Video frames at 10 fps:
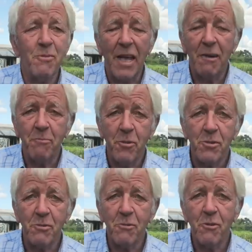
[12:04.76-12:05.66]
up now and
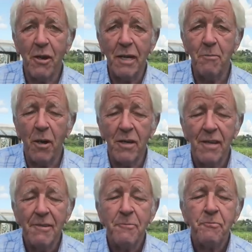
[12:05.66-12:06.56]
put some cream
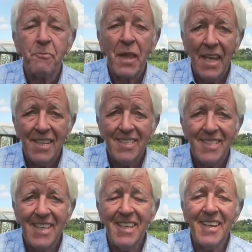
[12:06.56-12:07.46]
on.
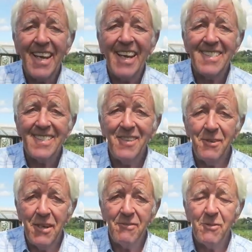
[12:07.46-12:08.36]
See you again
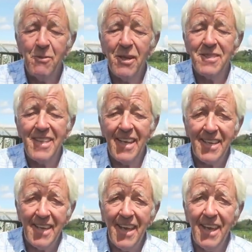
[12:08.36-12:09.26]
soon everyone,
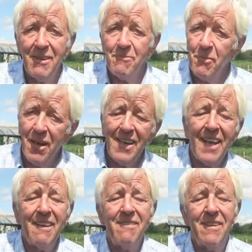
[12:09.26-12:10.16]
take care, bye
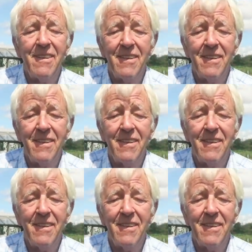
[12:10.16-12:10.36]
now.